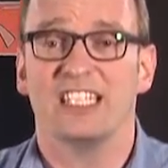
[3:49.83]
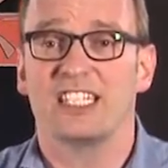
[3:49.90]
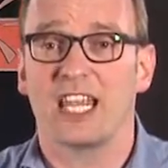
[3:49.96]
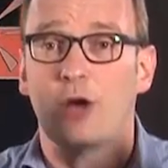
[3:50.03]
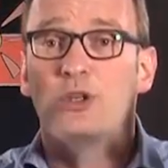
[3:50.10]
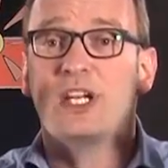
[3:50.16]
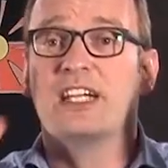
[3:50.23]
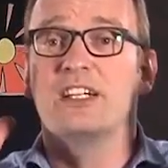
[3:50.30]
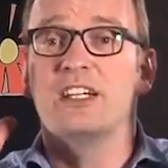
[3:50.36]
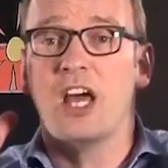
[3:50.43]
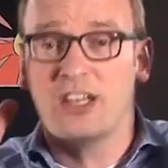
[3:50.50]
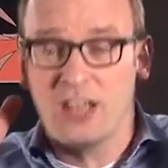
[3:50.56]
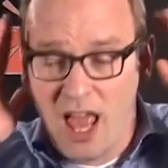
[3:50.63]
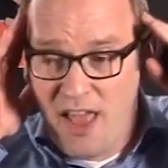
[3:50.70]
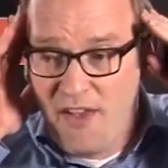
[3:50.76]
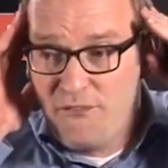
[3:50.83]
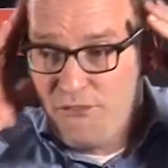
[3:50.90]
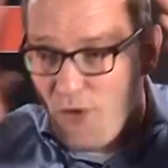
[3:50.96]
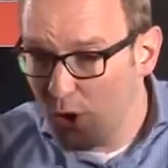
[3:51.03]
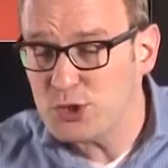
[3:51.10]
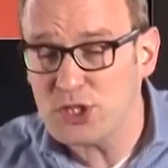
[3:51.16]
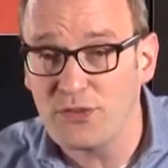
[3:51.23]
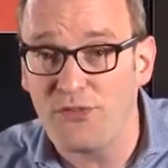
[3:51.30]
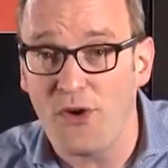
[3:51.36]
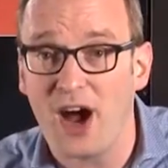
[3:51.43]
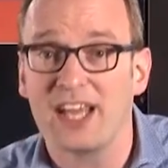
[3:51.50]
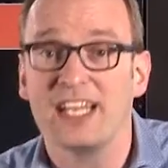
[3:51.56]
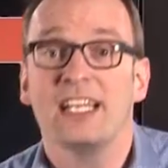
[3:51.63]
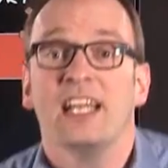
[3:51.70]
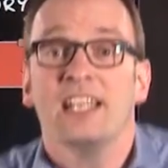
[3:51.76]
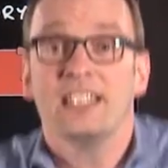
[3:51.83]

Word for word: So they're not falsifying,